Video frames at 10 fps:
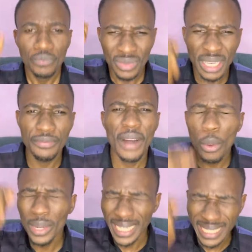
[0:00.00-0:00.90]
The
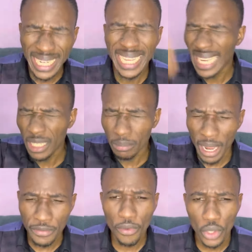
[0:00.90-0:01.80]
violent take it
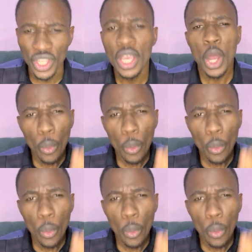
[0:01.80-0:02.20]
by force.